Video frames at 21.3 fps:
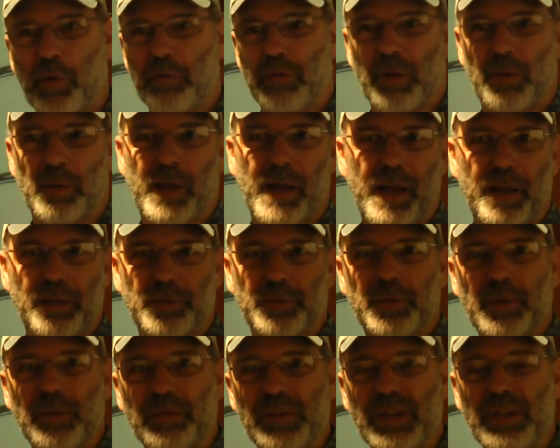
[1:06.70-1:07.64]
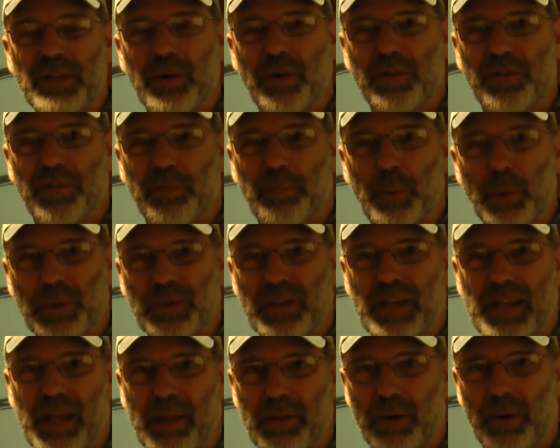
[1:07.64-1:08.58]
over the last 50 years have put
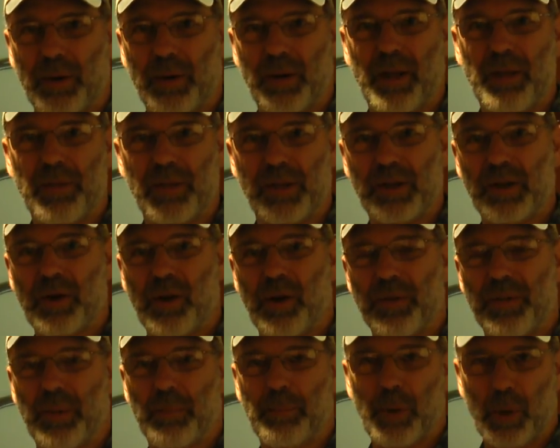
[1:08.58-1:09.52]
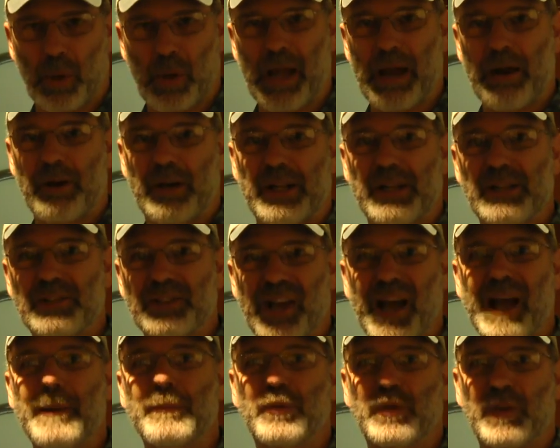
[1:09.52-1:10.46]
together a thing called the polarity
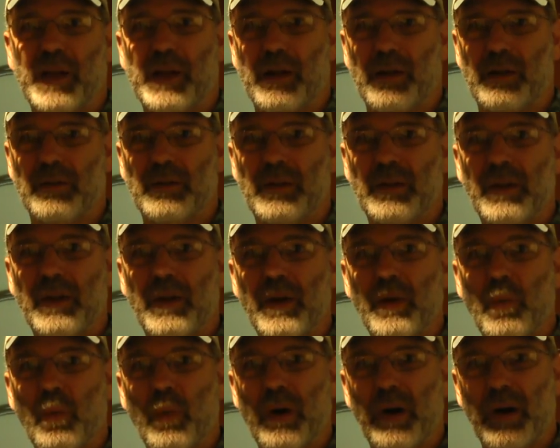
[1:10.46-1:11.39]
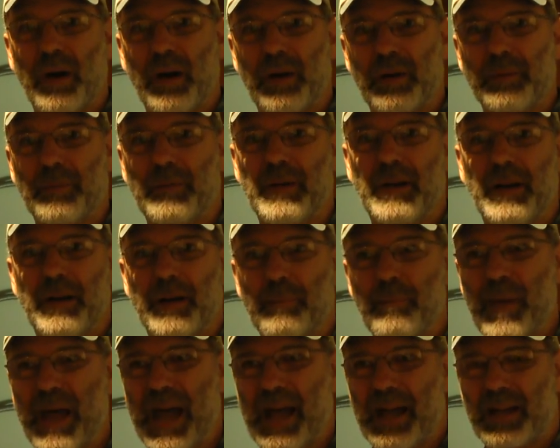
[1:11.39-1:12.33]
timescale, where uh,
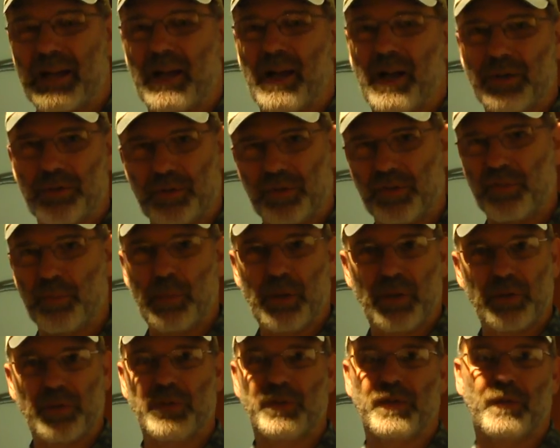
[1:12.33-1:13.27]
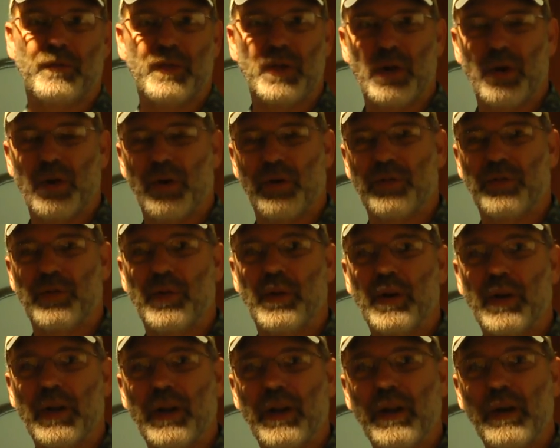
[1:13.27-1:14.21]
back hundreds of millions of years,
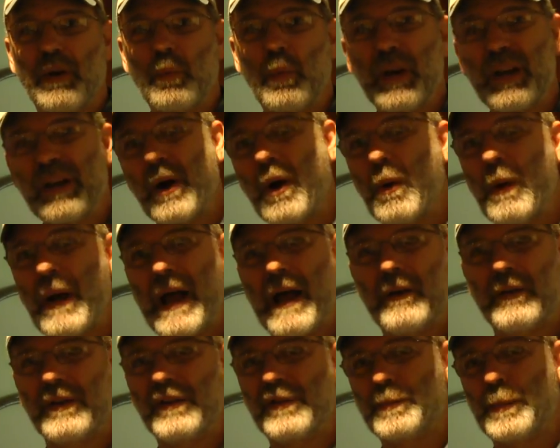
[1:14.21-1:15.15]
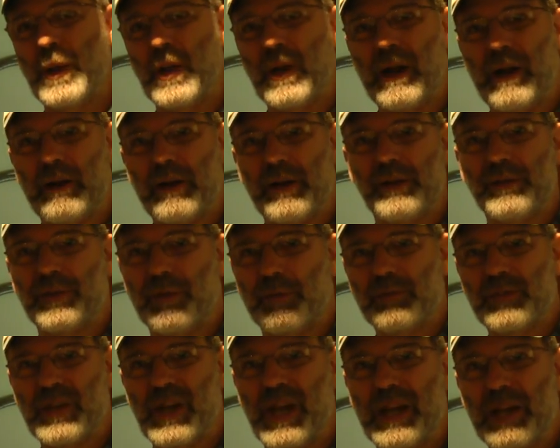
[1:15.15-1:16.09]
we know how these polarities
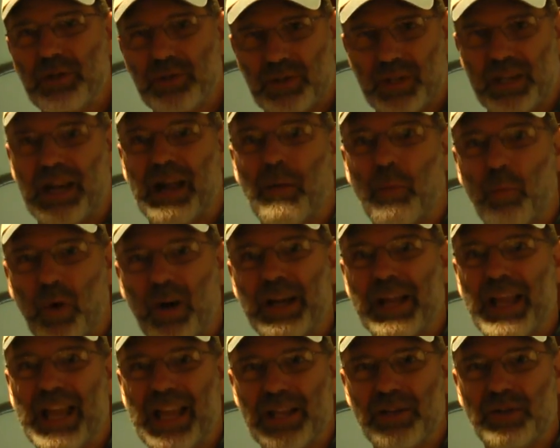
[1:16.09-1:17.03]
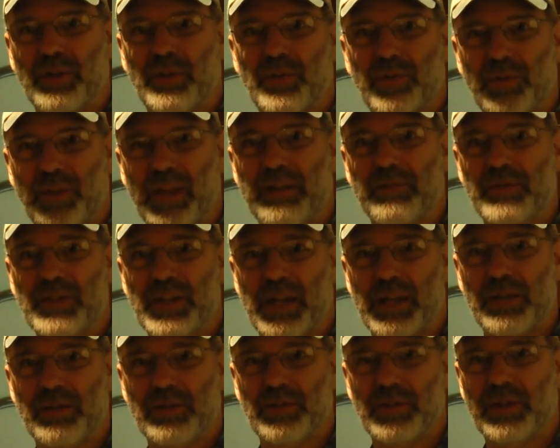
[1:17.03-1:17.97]
have changed and at what ages they've
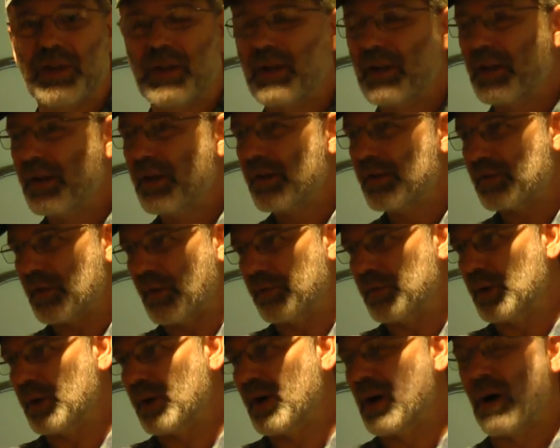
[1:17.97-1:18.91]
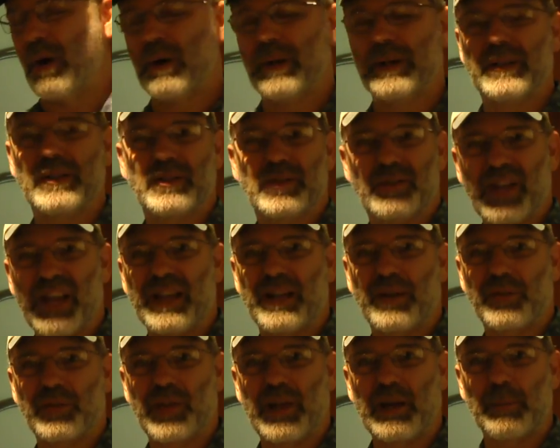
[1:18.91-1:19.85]
changed. So if you can go and
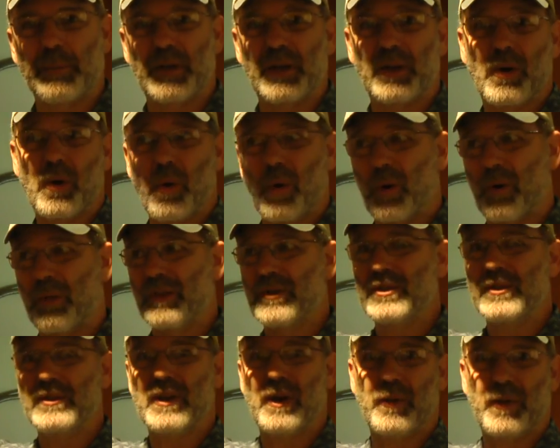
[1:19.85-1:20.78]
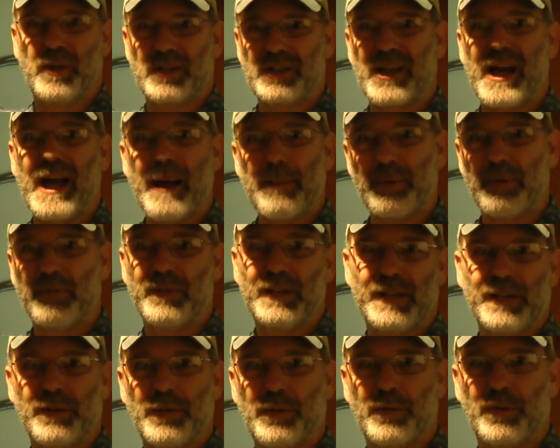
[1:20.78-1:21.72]
take a sediment core that you know the top of
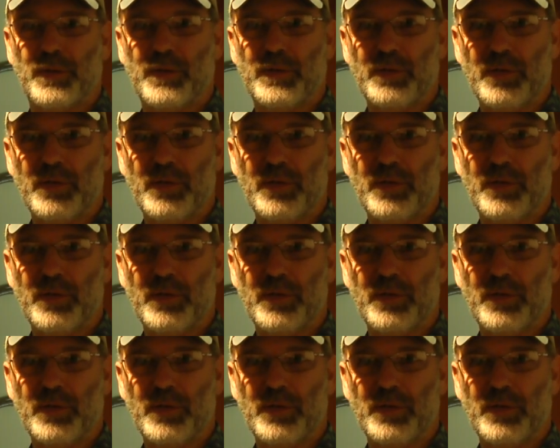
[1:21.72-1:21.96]
it is